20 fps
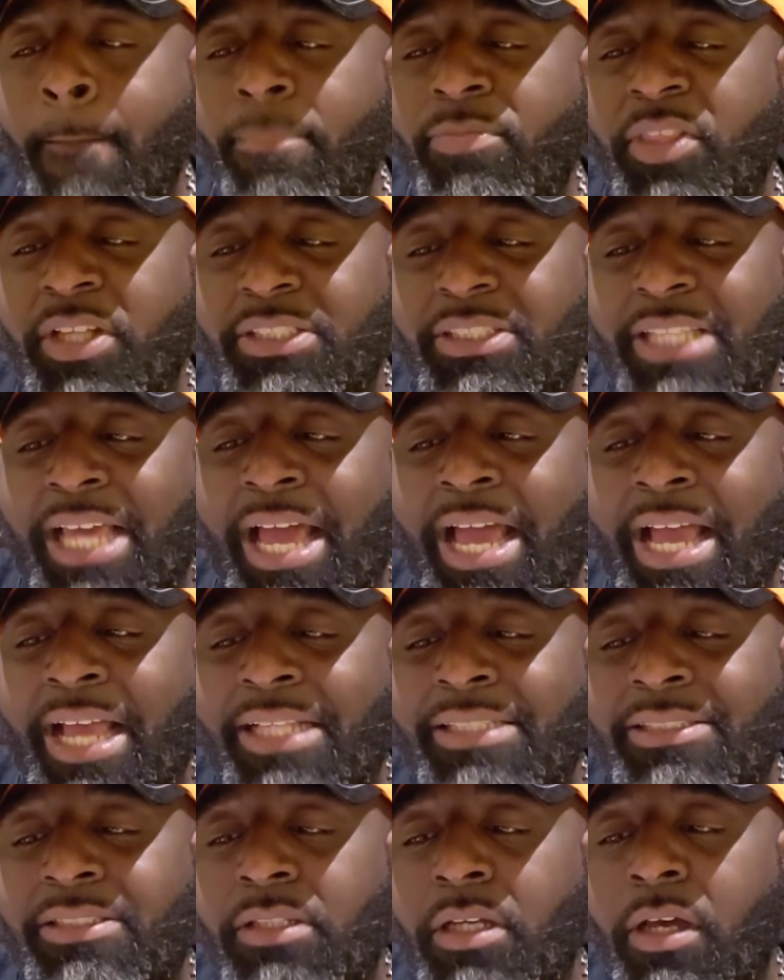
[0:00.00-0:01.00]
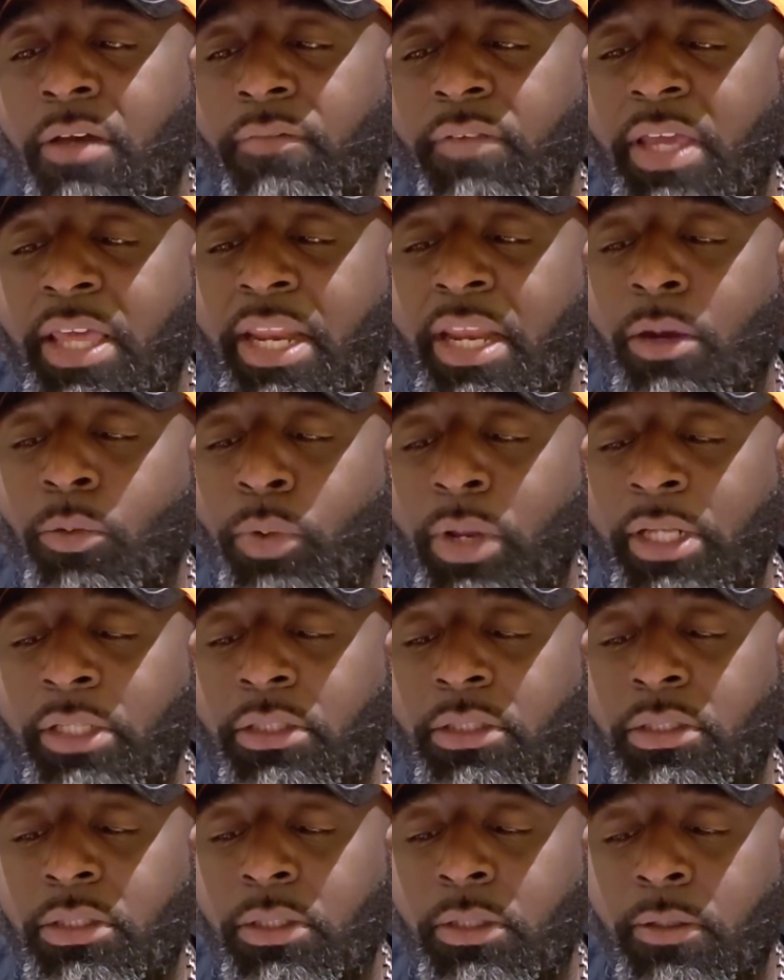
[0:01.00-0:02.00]
The Science of Getting
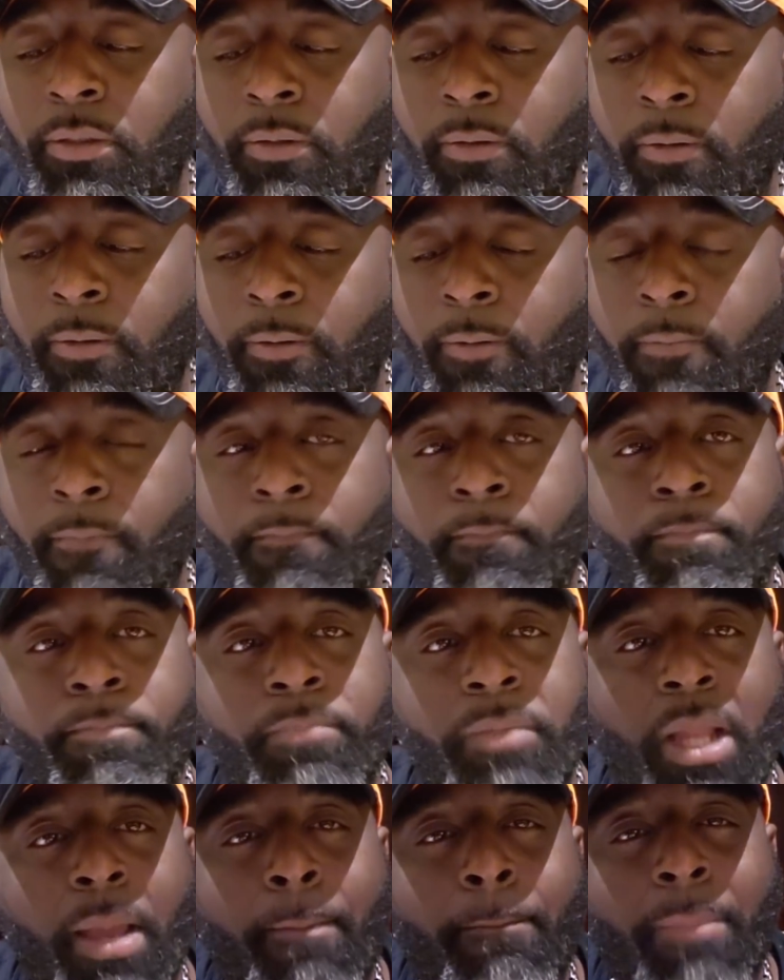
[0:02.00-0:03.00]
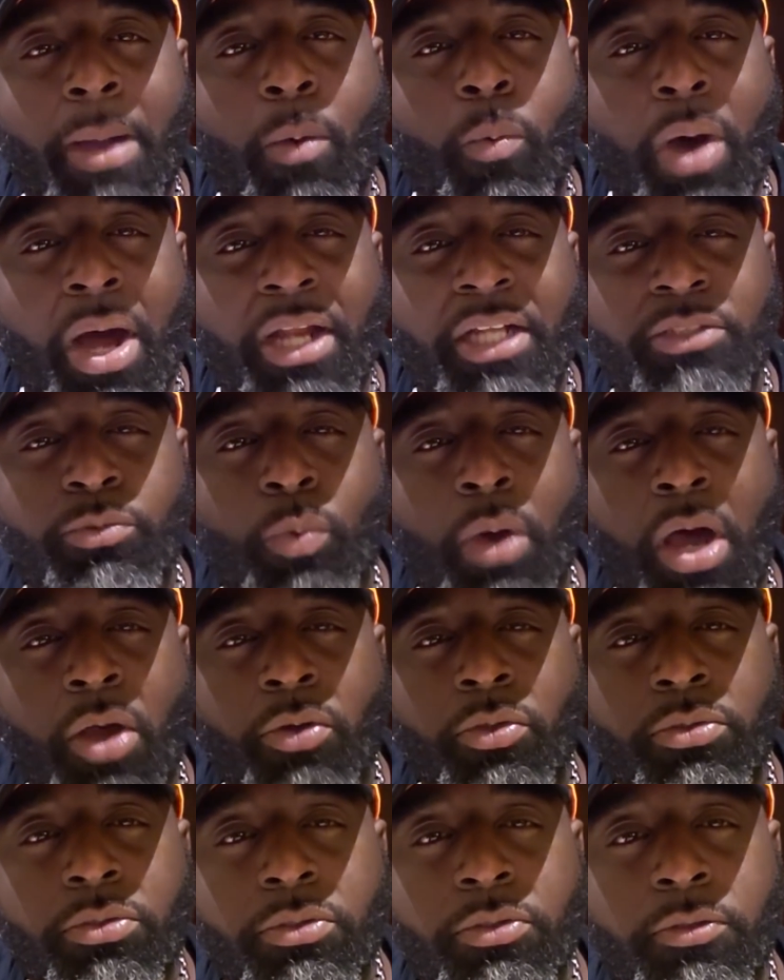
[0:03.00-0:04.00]
Rich by Wallace
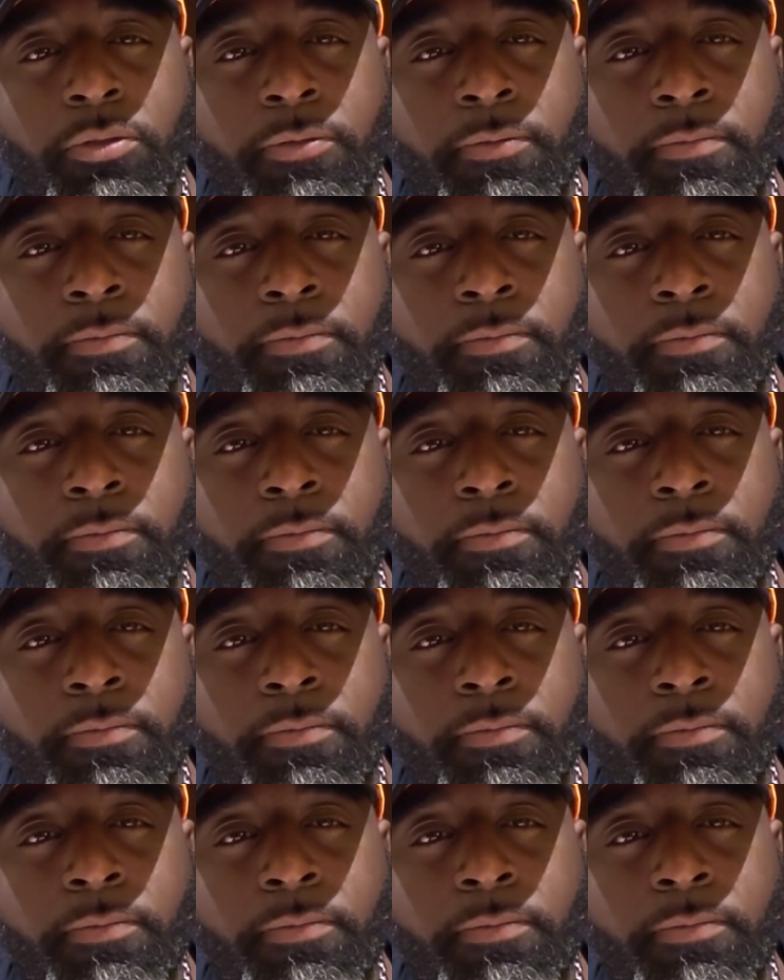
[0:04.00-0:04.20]
Wattles.